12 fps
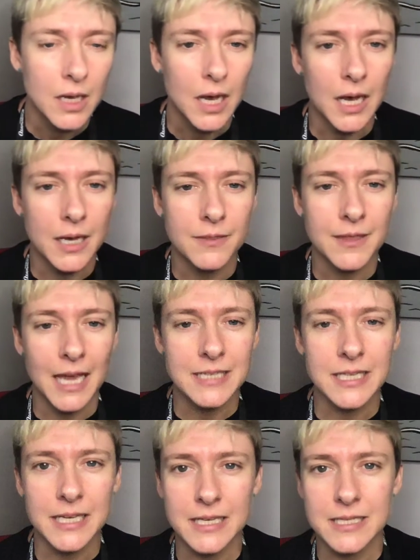The
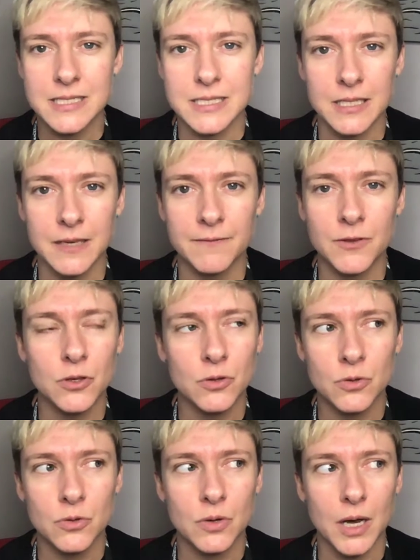idea is to give
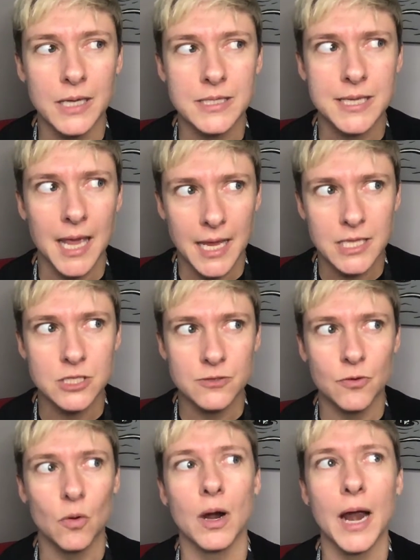you a taste
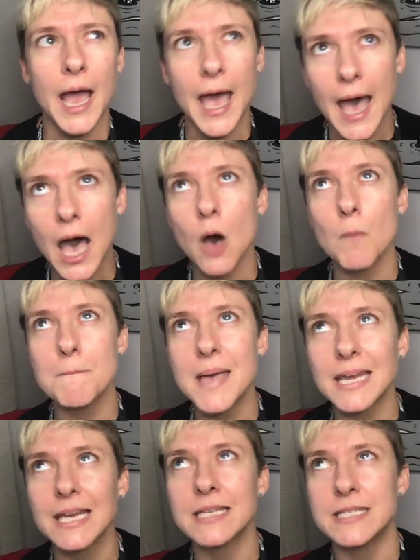for how
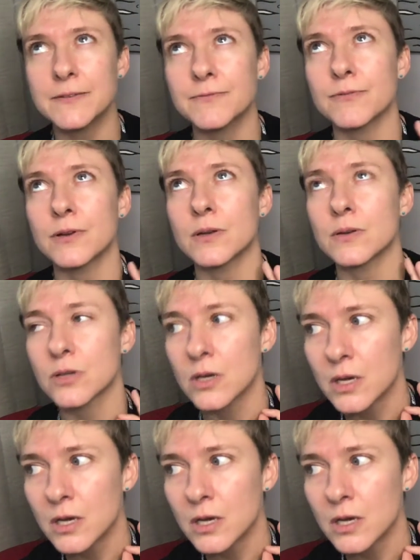many different